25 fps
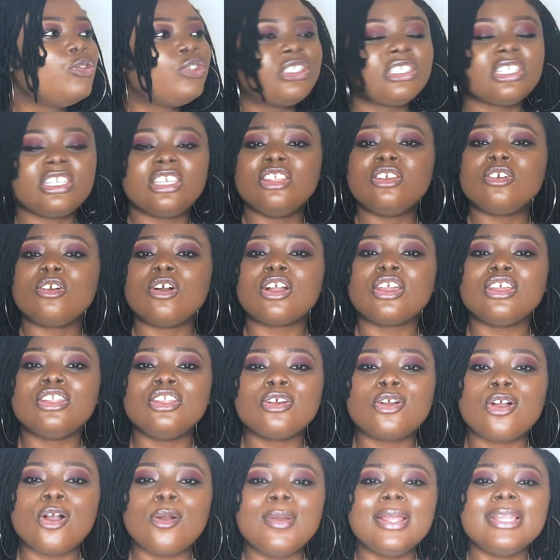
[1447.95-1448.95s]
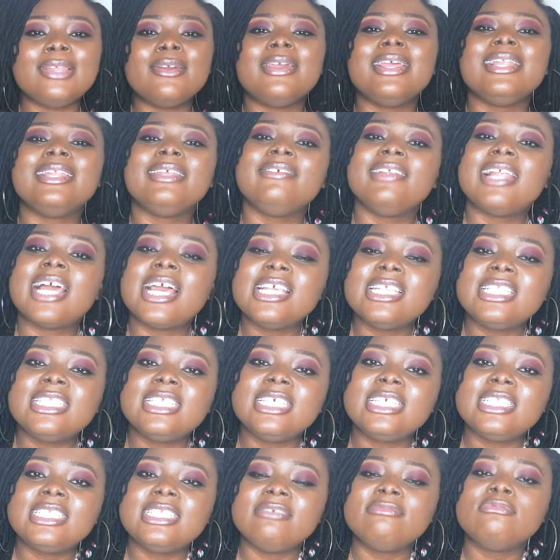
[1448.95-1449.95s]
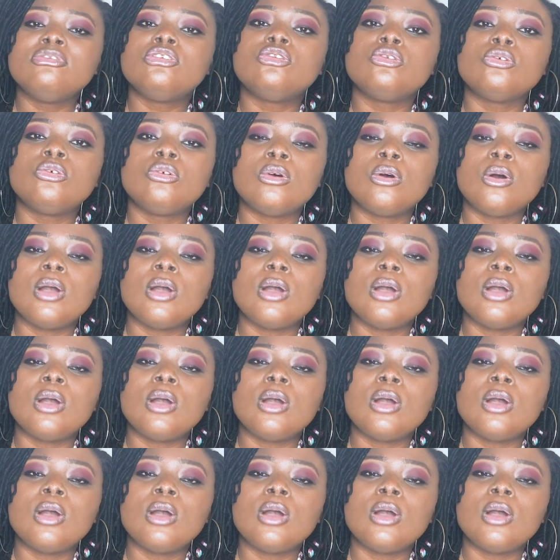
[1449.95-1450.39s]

kiniko when they were in the reality TV show.